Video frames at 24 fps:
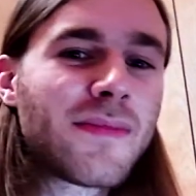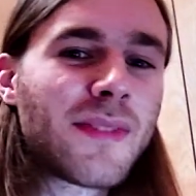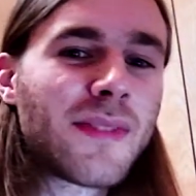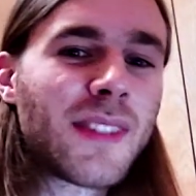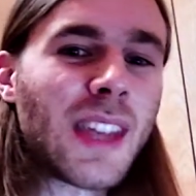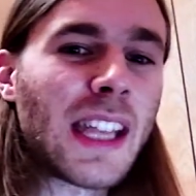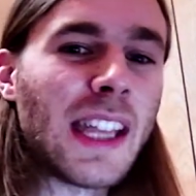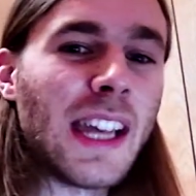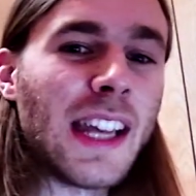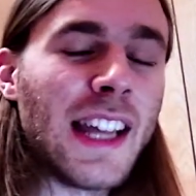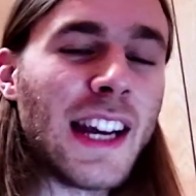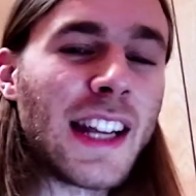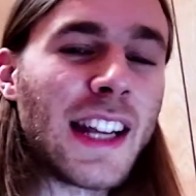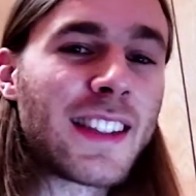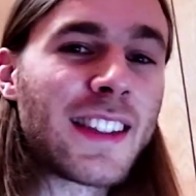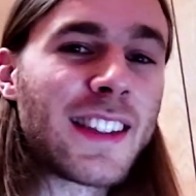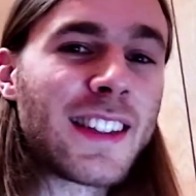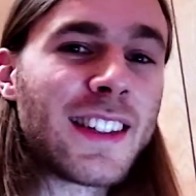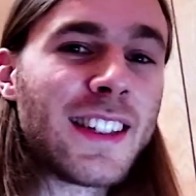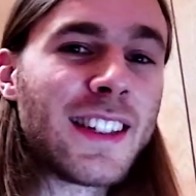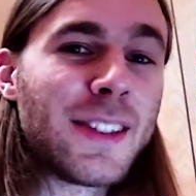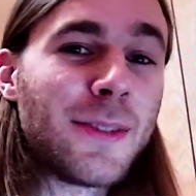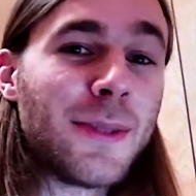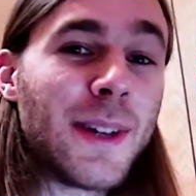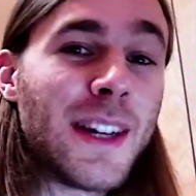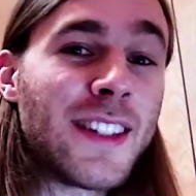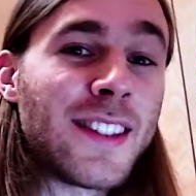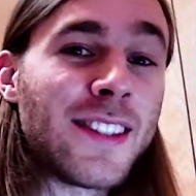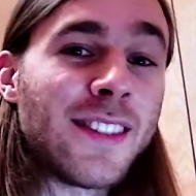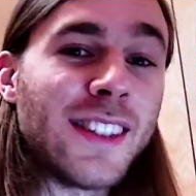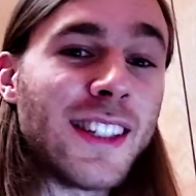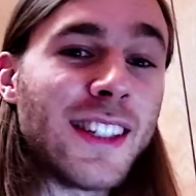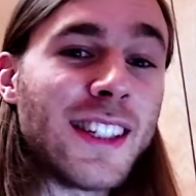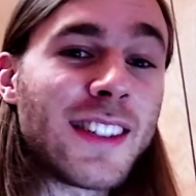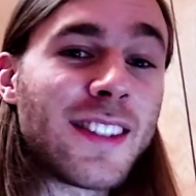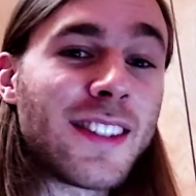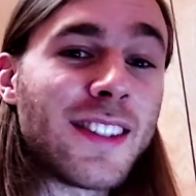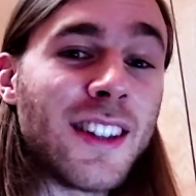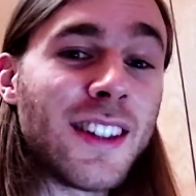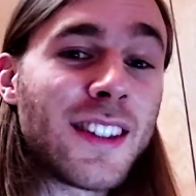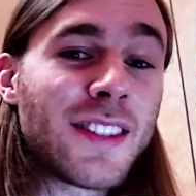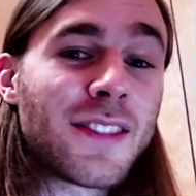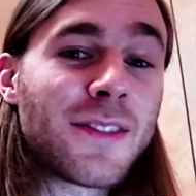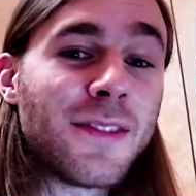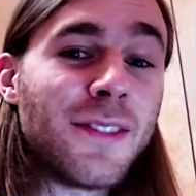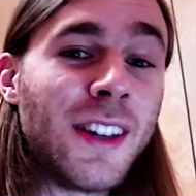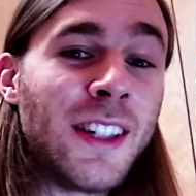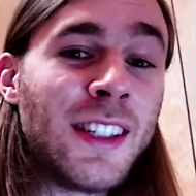And that's the situation. It's
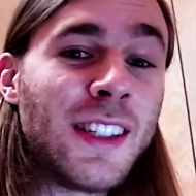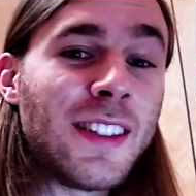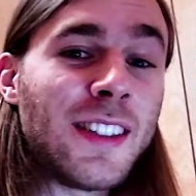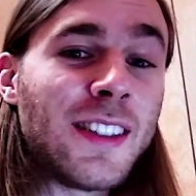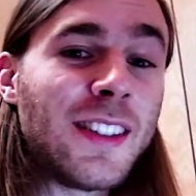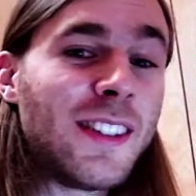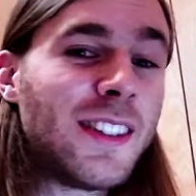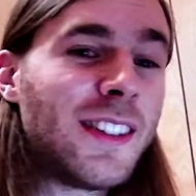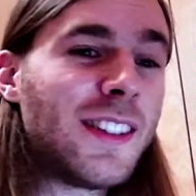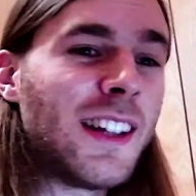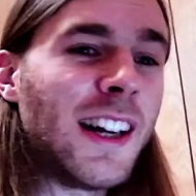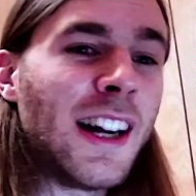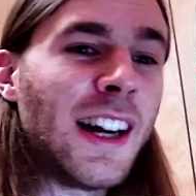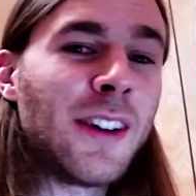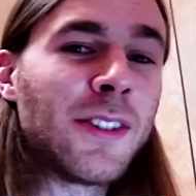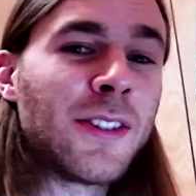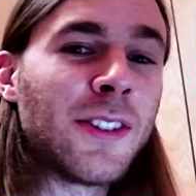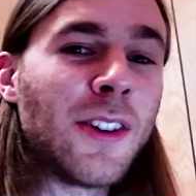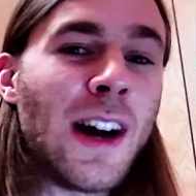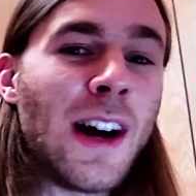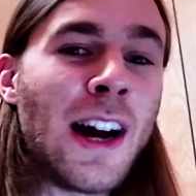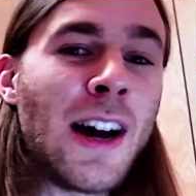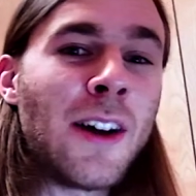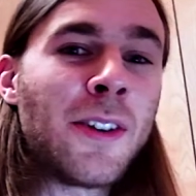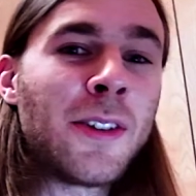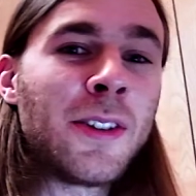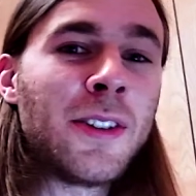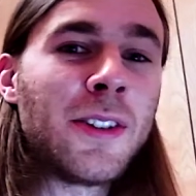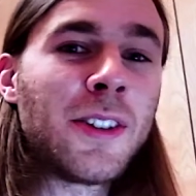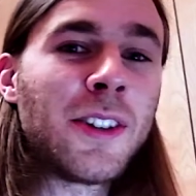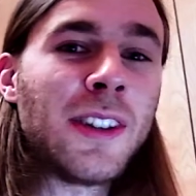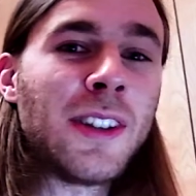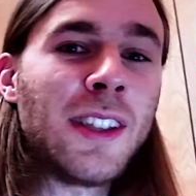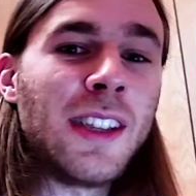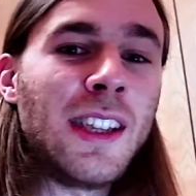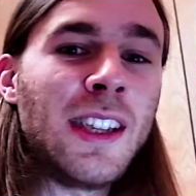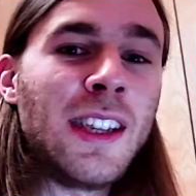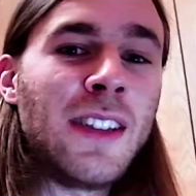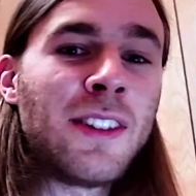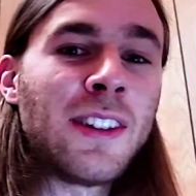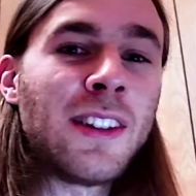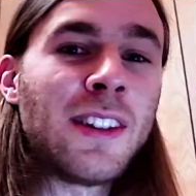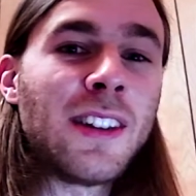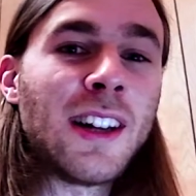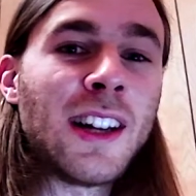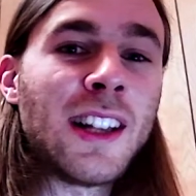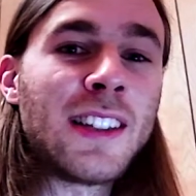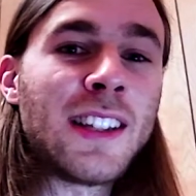just funny. I don't know how you could
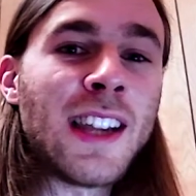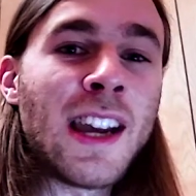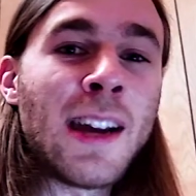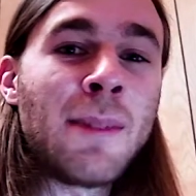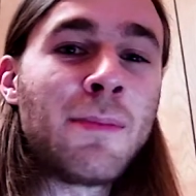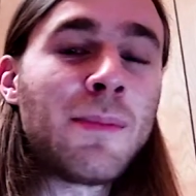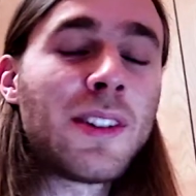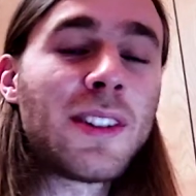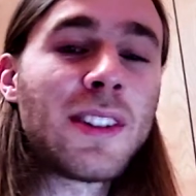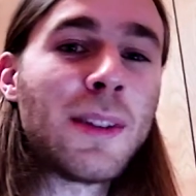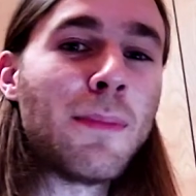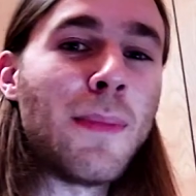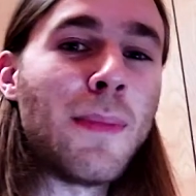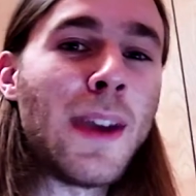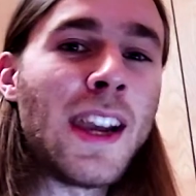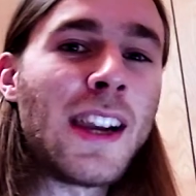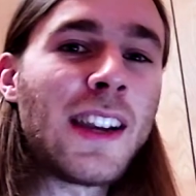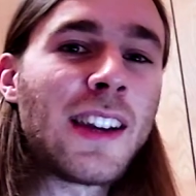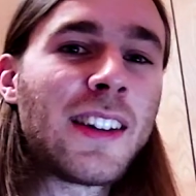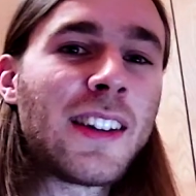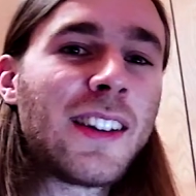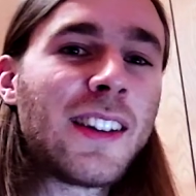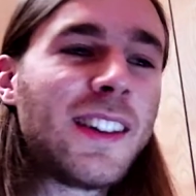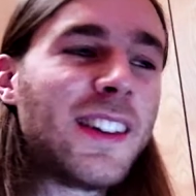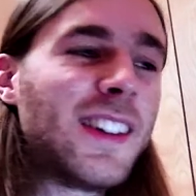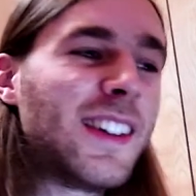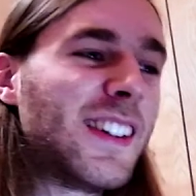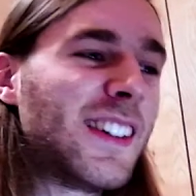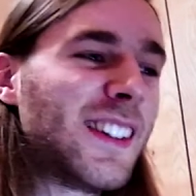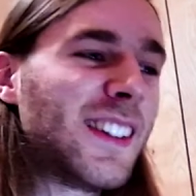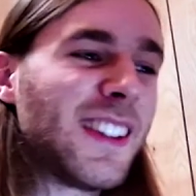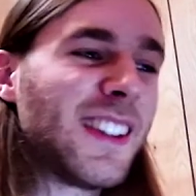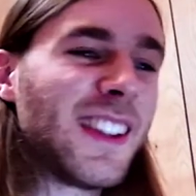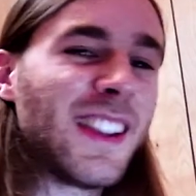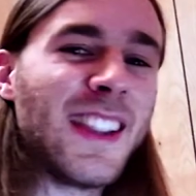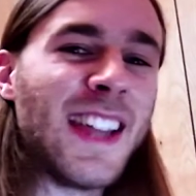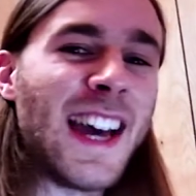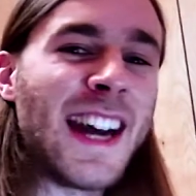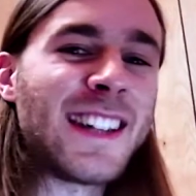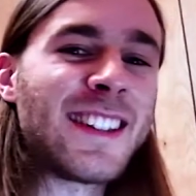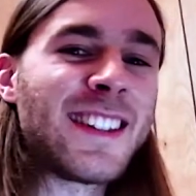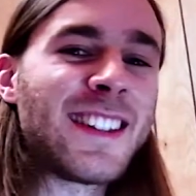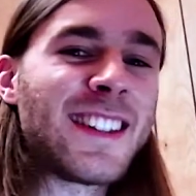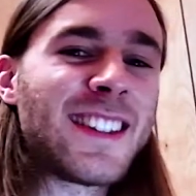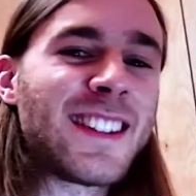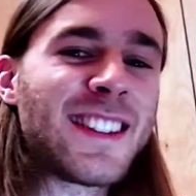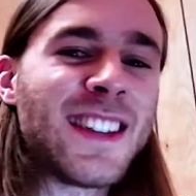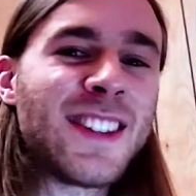even attempt to make that
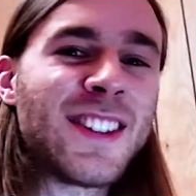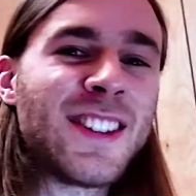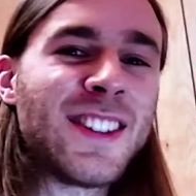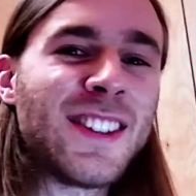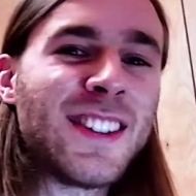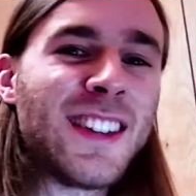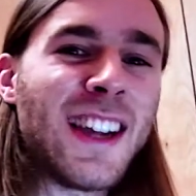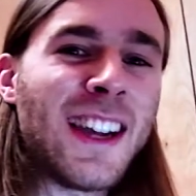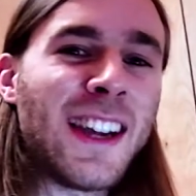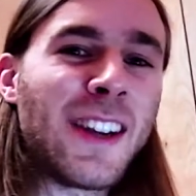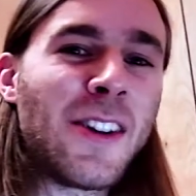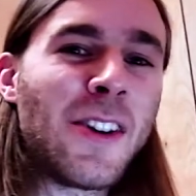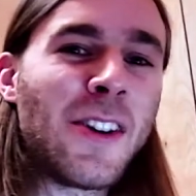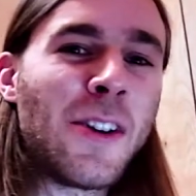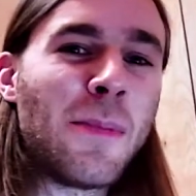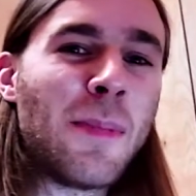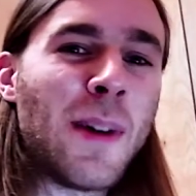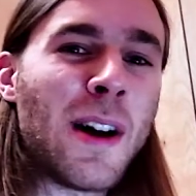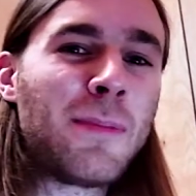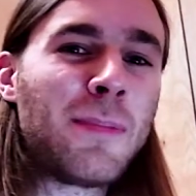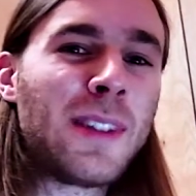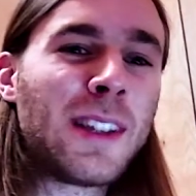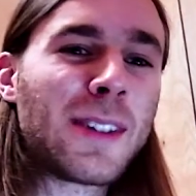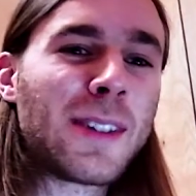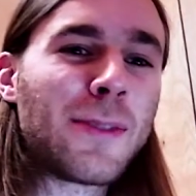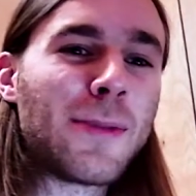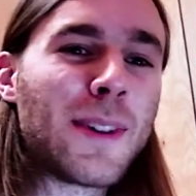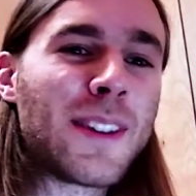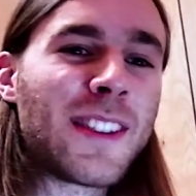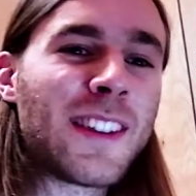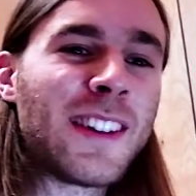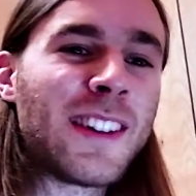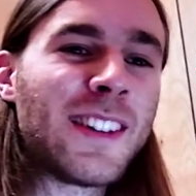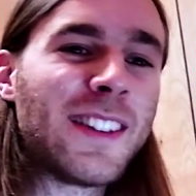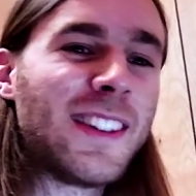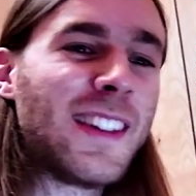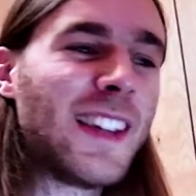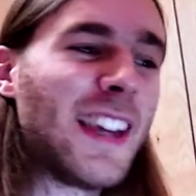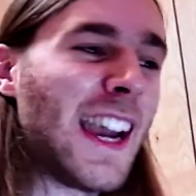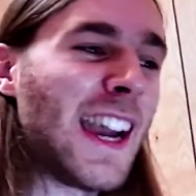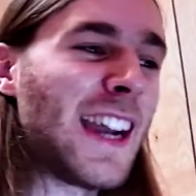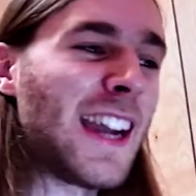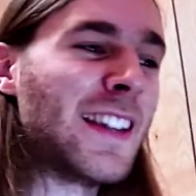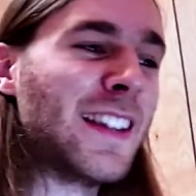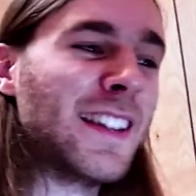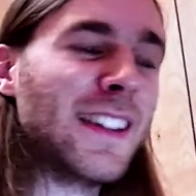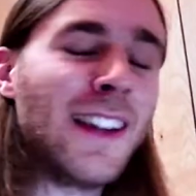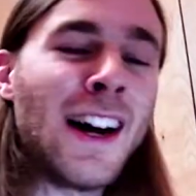decision and go public with it
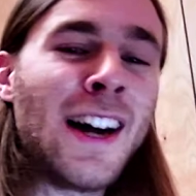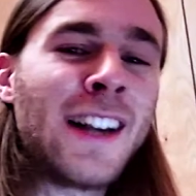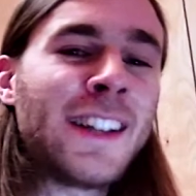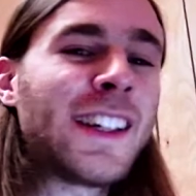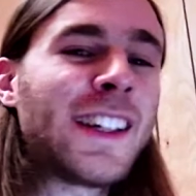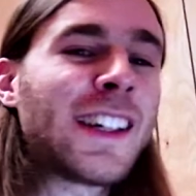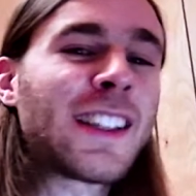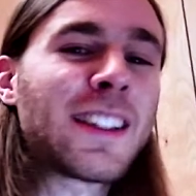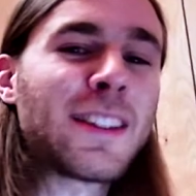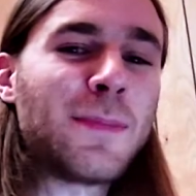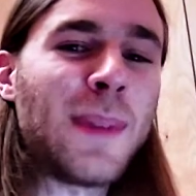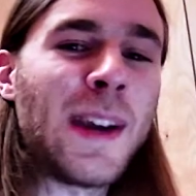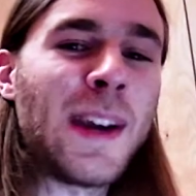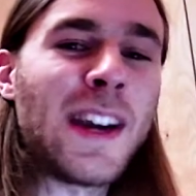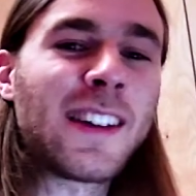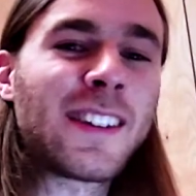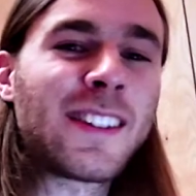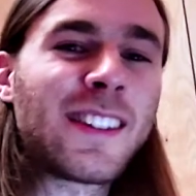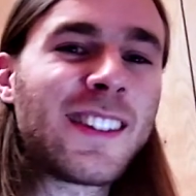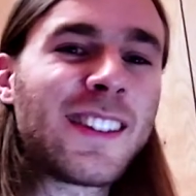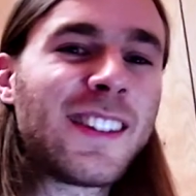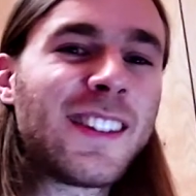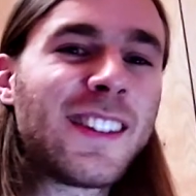and not expect